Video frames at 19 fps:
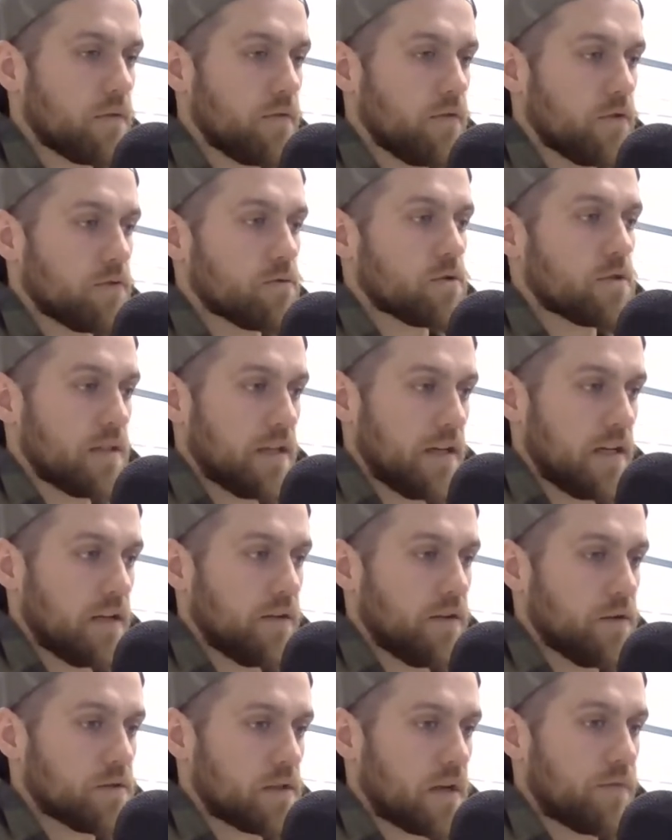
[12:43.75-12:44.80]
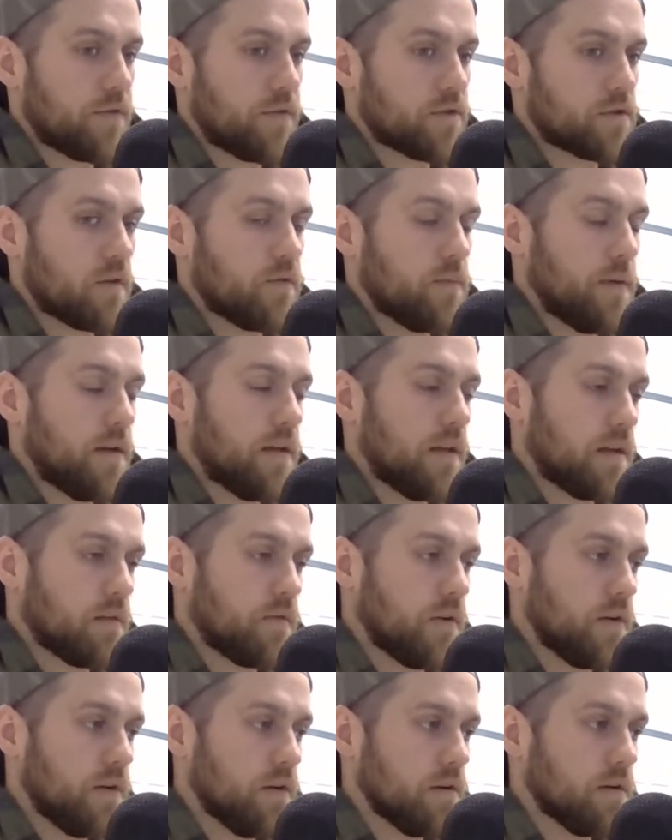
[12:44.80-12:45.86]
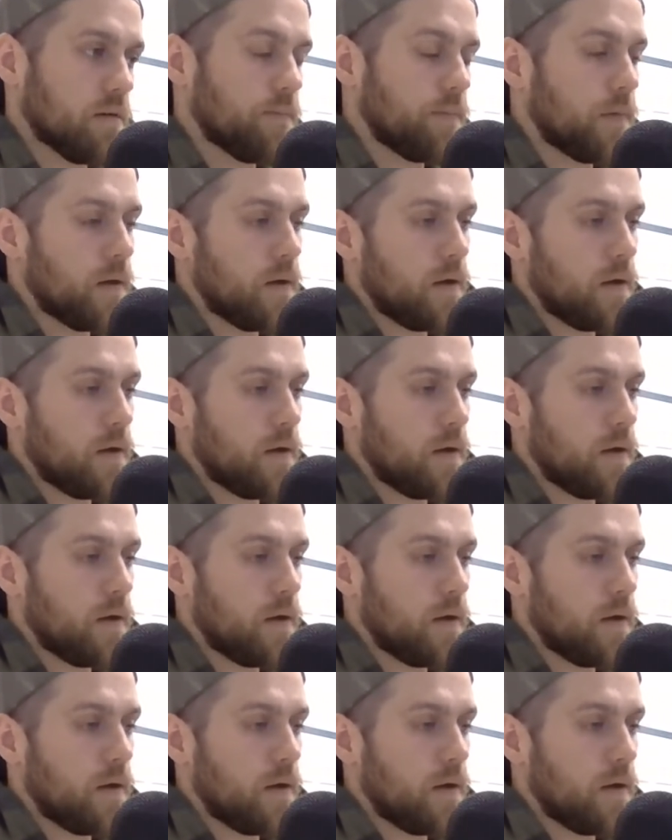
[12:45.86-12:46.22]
of your routine that you set for yourself in the beginning of the year,